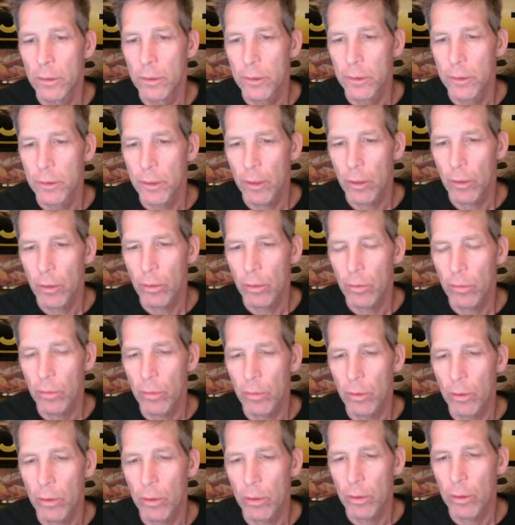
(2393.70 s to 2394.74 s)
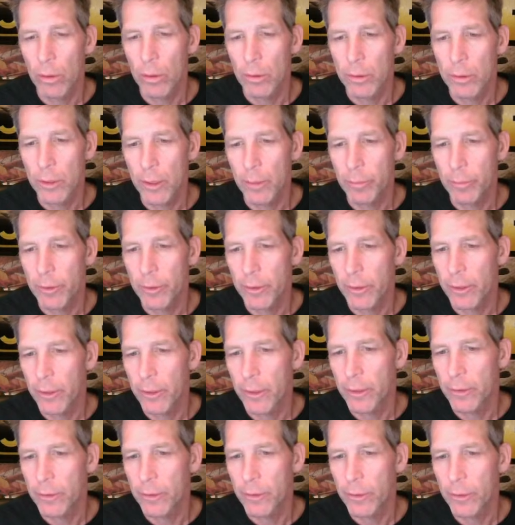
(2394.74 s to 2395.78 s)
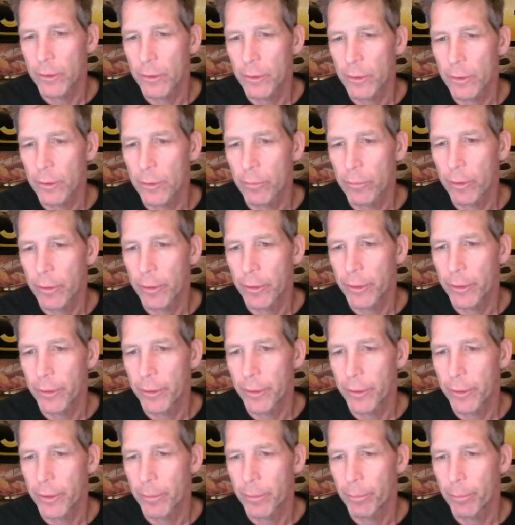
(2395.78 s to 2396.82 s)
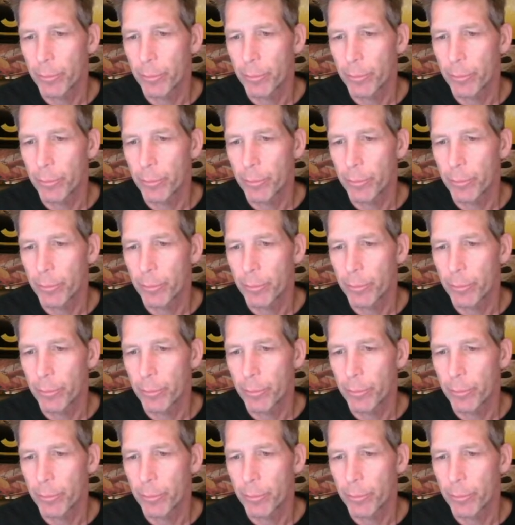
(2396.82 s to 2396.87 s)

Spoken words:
So types of cancer right here.